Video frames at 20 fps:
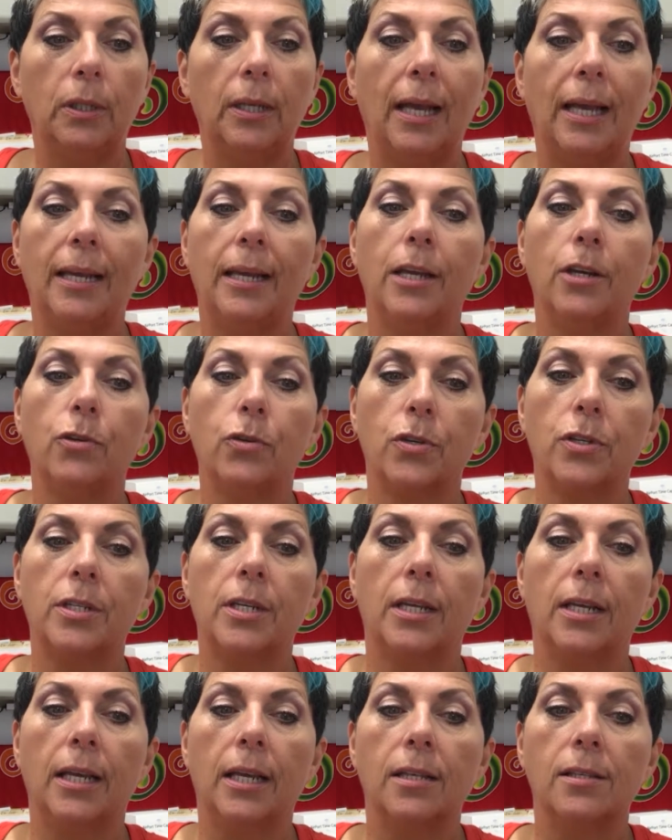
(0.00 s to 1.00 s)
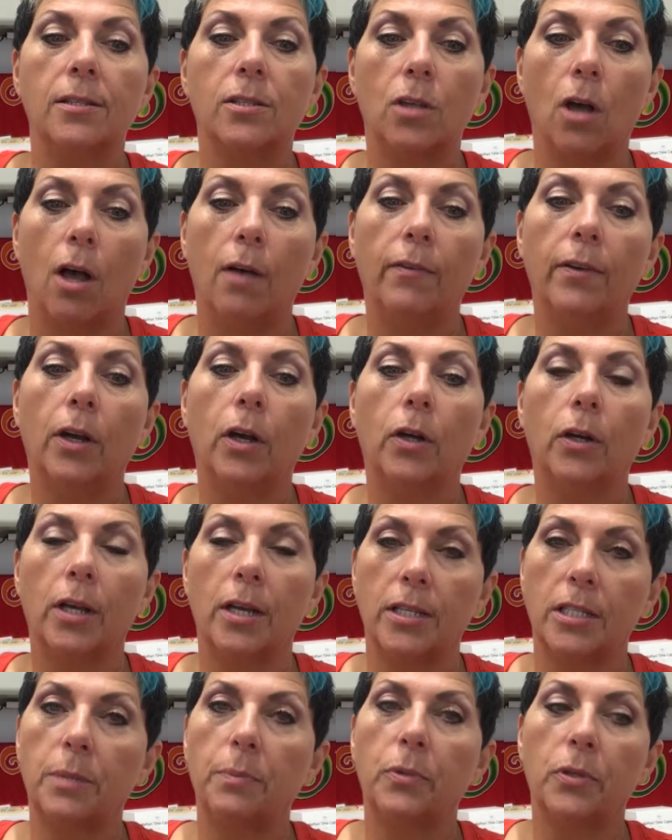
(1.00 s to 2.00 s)
and interested in solving our
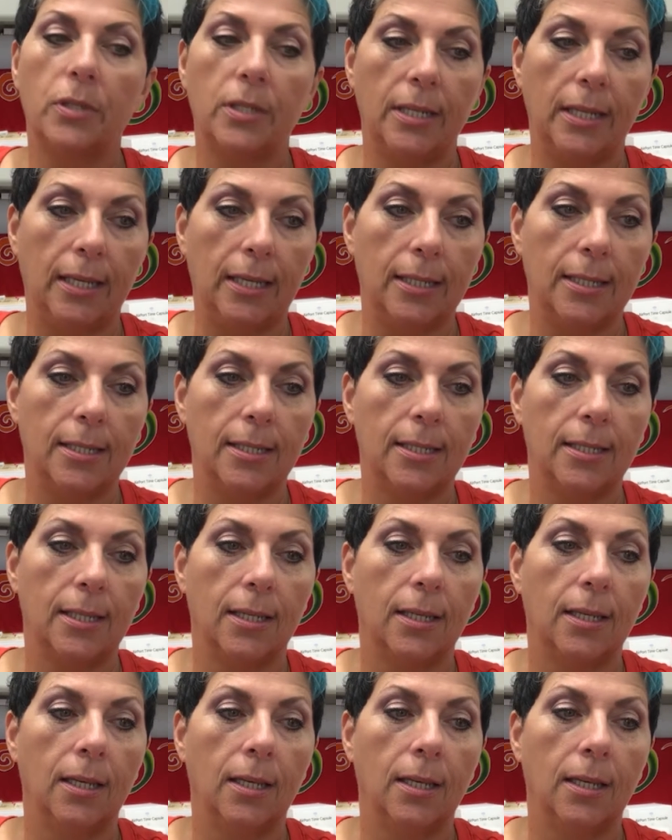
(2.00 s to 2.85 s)
customers' needs.